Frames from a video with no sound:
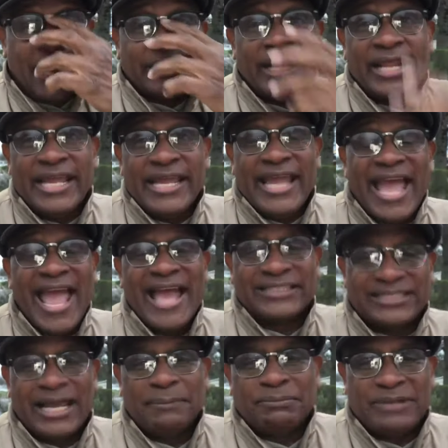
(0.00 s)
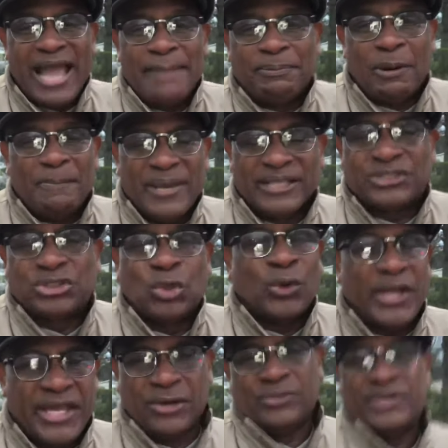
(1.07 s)
that he has some type of mental
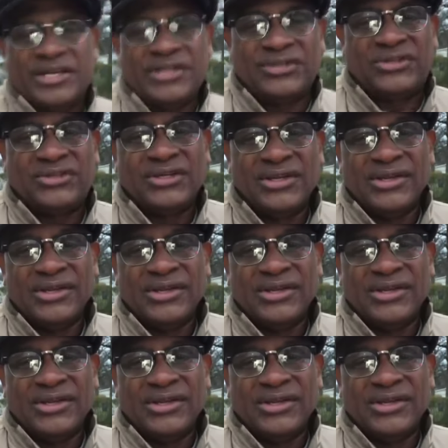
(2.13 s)
illness.